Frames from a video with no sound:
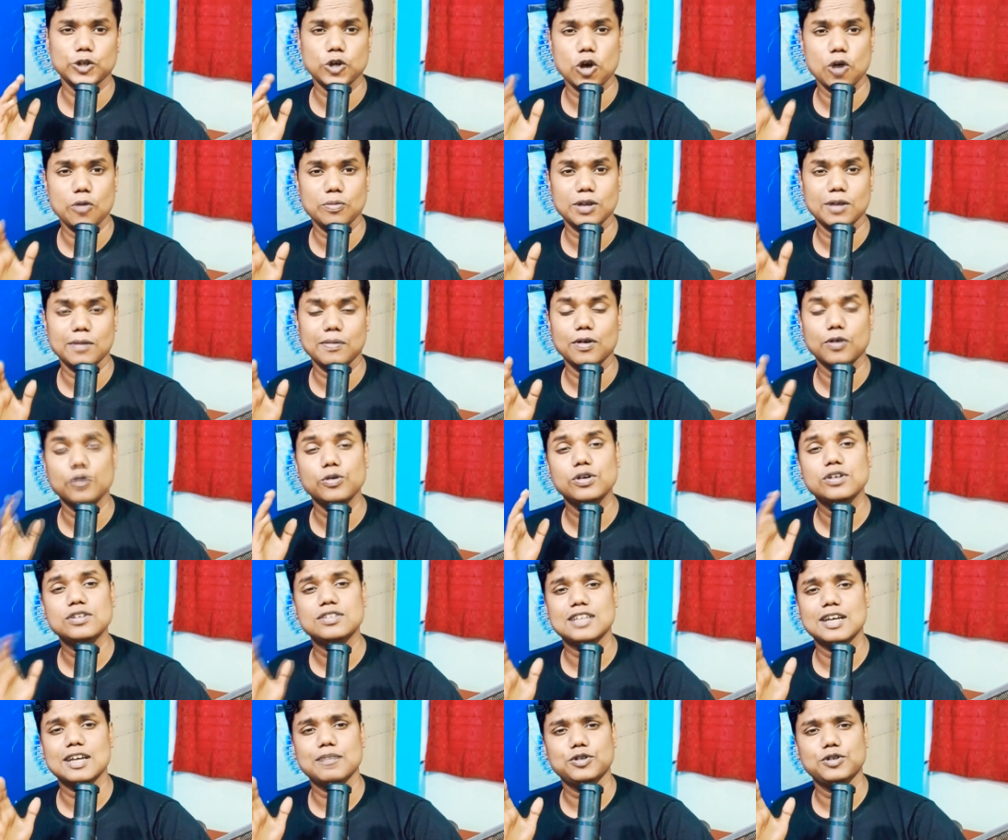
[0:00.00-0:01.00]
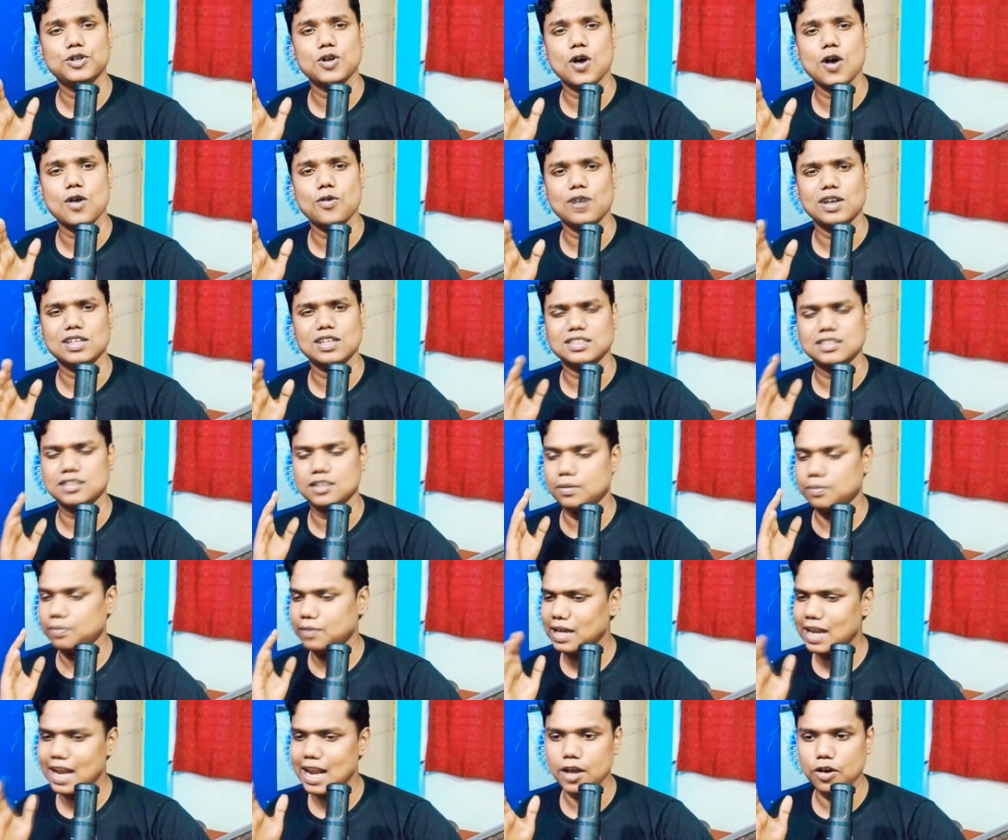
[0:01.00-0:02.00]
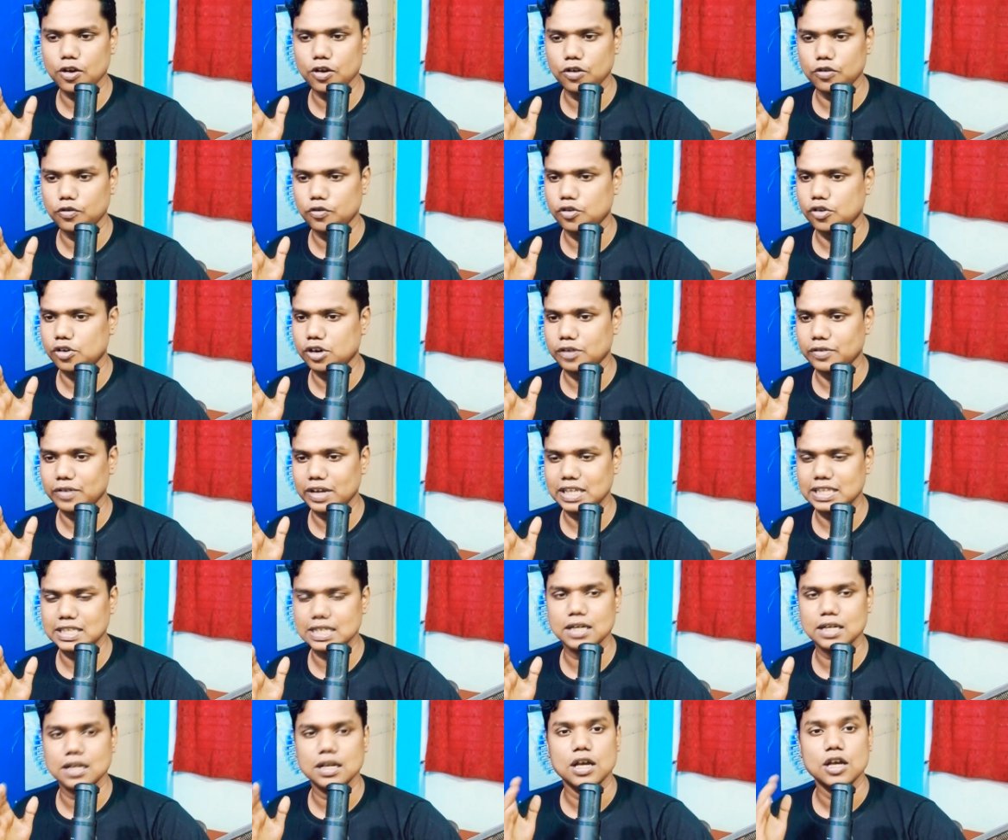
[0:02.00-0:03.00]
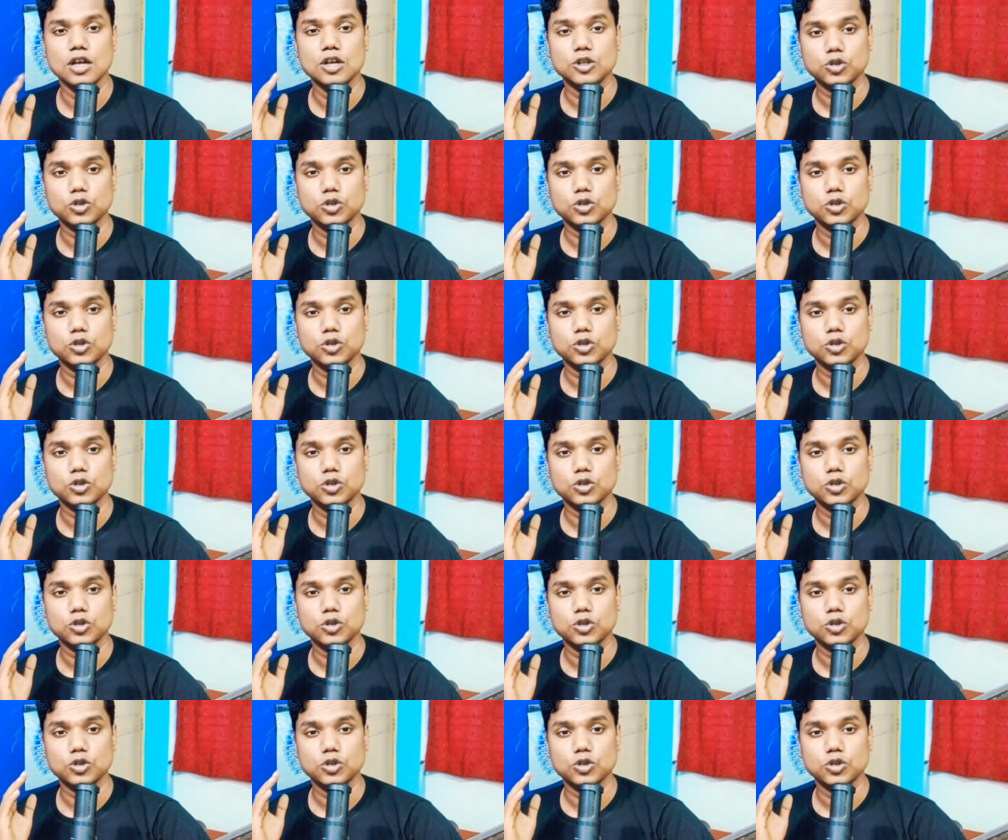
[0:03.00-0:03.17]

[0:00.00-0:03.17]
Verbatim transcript: comment down below who is that video, and watch it, the bell icon for notification.